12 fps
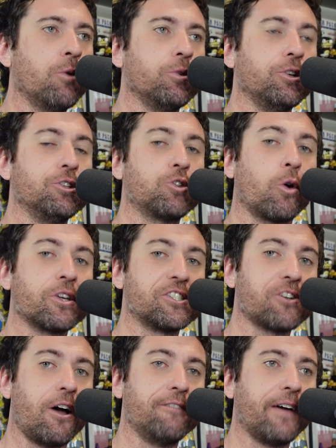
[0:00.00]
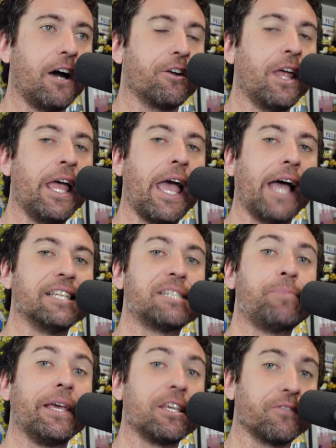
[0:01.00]
we do Talking Seinfeld, and
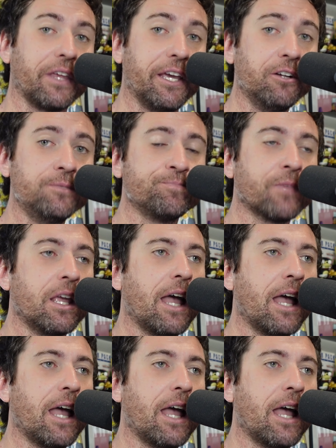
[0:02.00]
Speaking of the Hill.